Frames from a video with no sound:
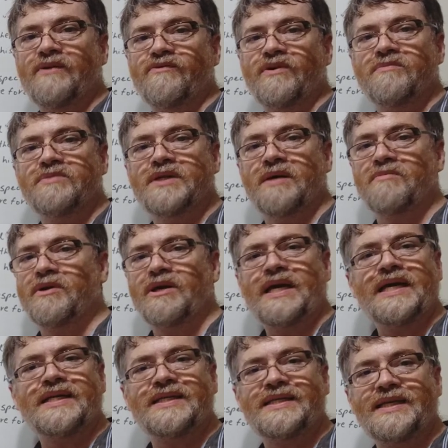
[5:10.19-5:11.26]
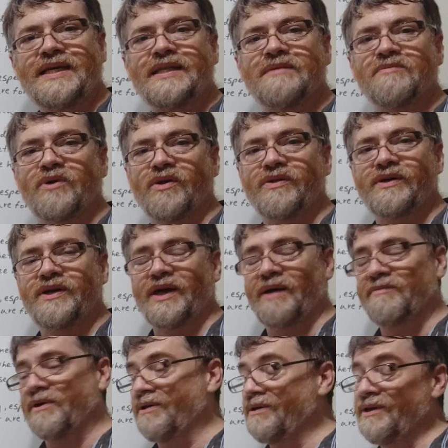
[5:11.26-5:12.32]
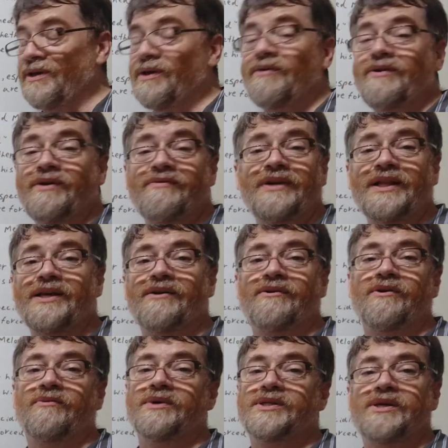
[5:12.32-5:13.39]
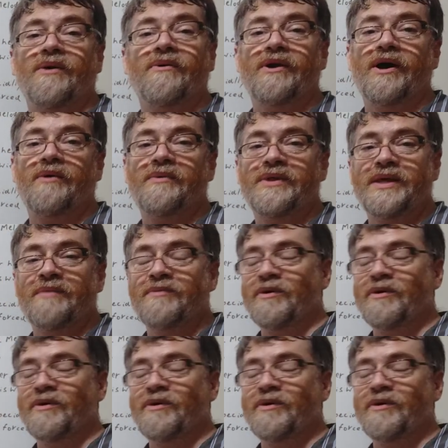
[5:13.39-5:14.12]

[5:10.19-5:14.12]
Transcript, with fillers: from somebody, can't see them all the time, you you, you really don't know what's going on with them.